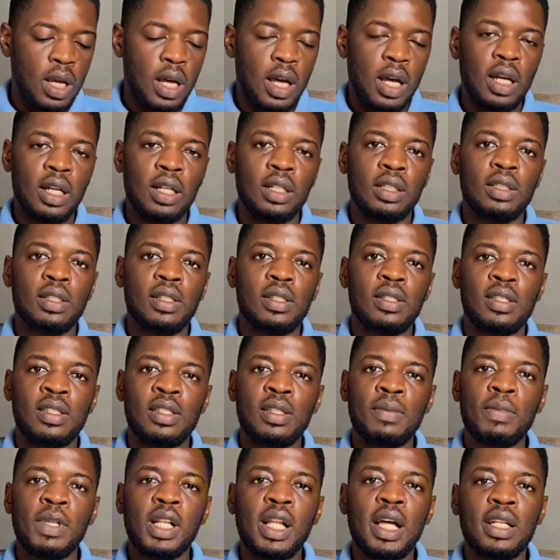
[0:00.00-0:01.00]
and
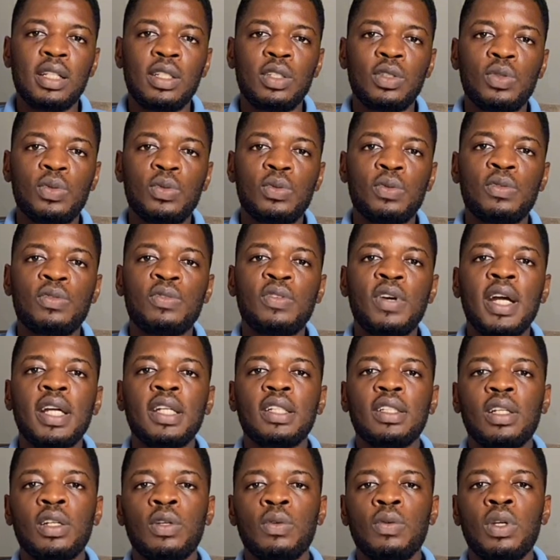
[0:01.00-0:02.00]
similarly to
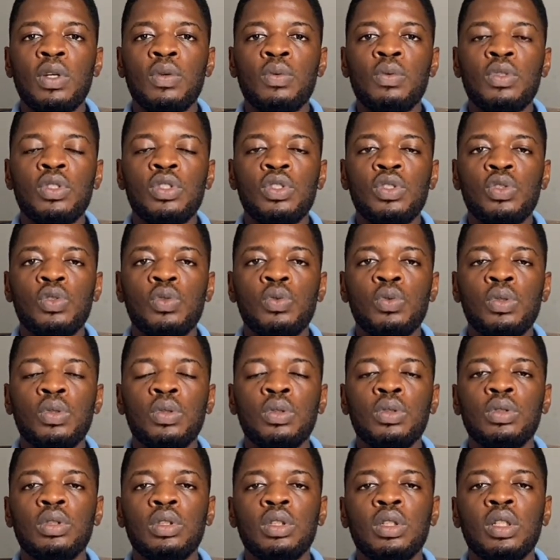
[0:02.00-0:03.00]
find a way which you
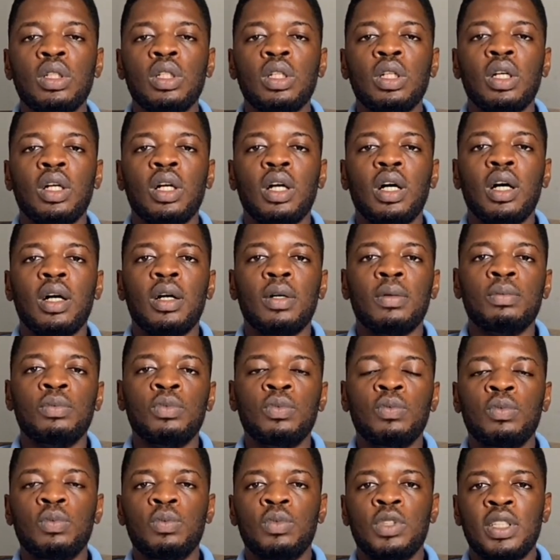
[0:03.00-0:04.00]

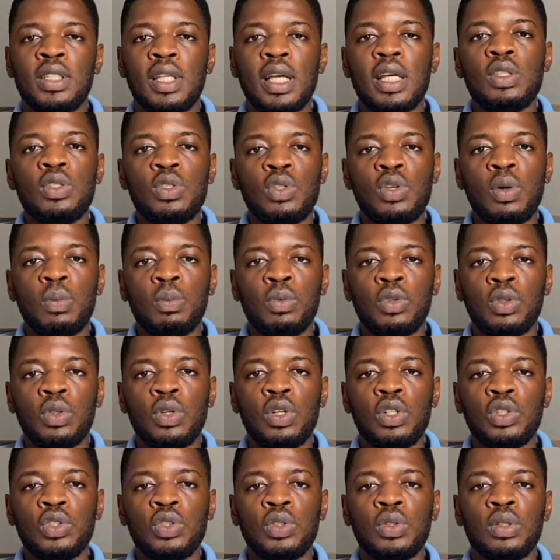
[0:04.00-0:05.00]
would set your
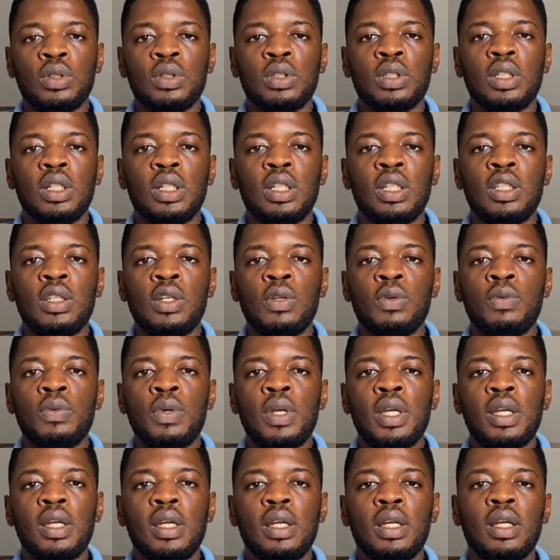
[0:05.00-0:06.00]
production in a
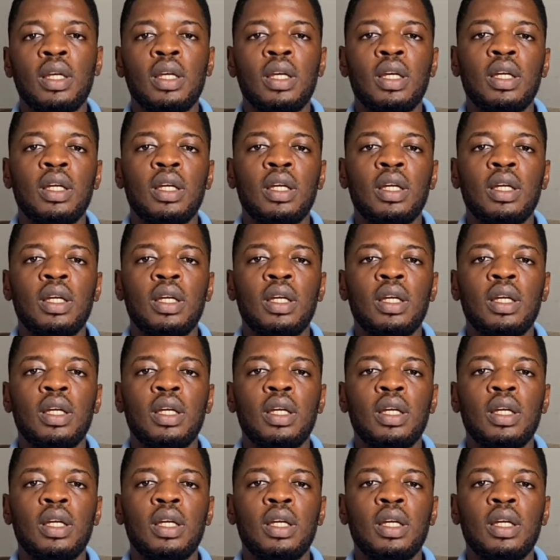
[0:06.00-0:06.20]
way